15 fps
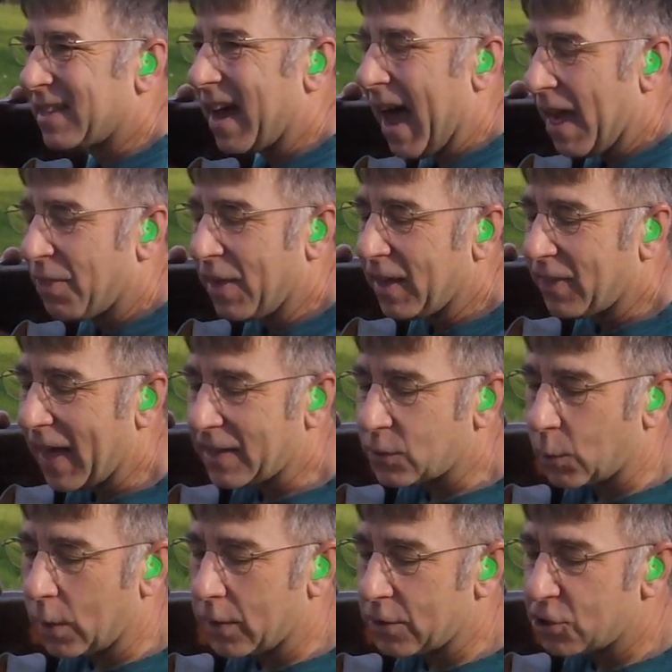I think
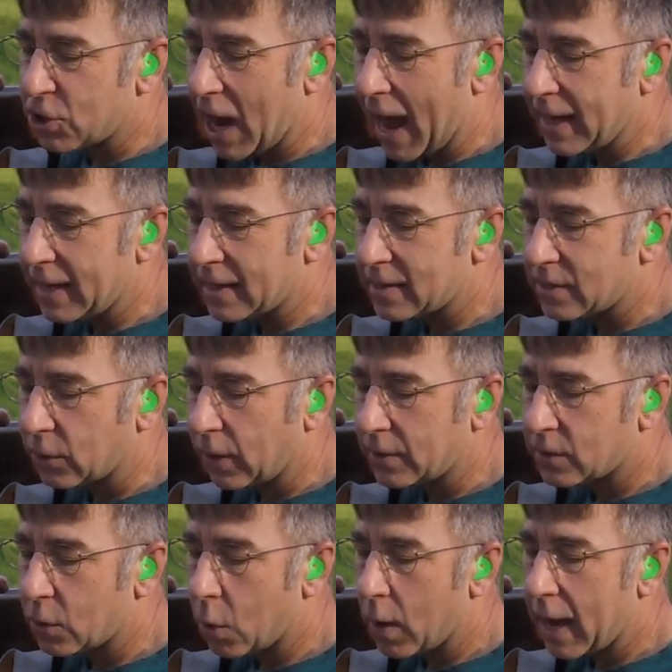that's where the shot is. So
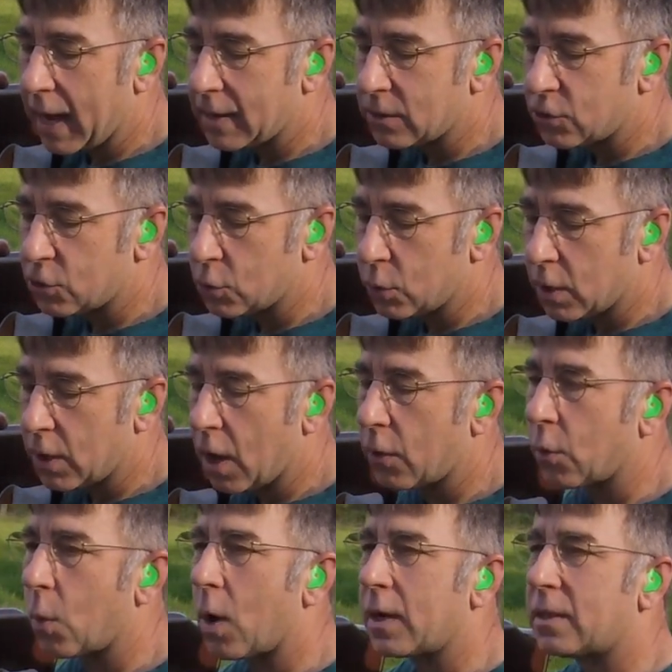let's go ahead and shoot
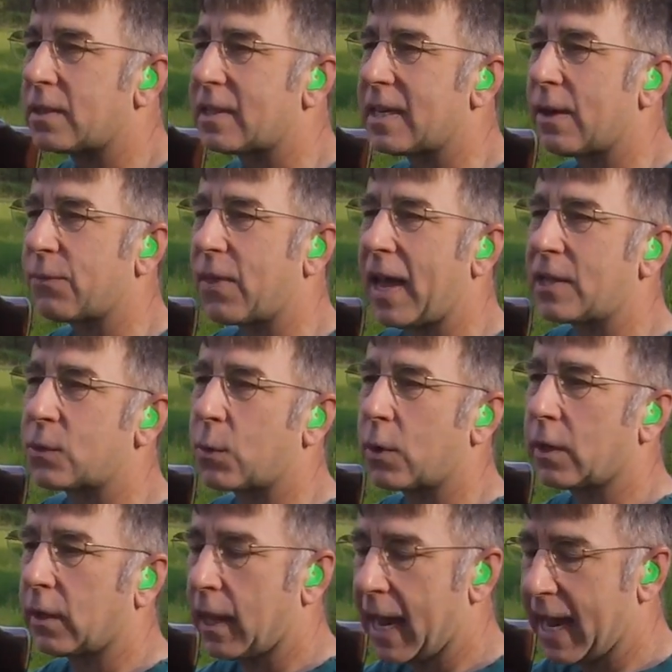another one and see if that's where
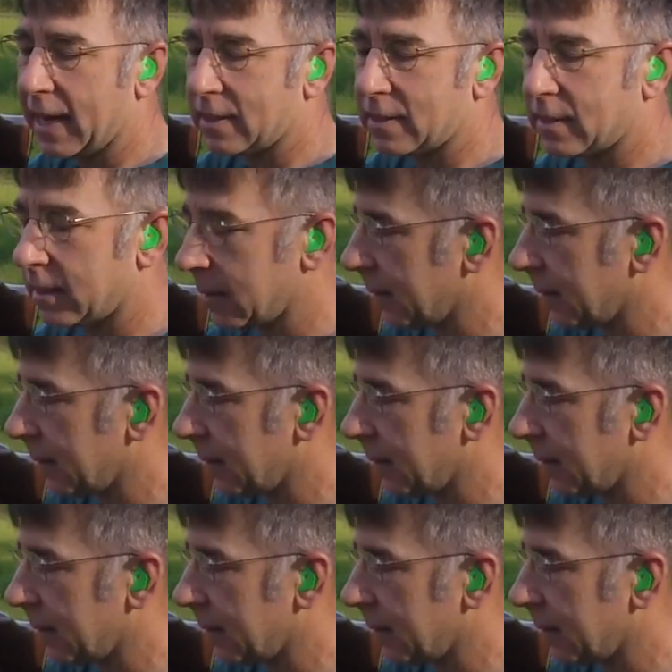it lands.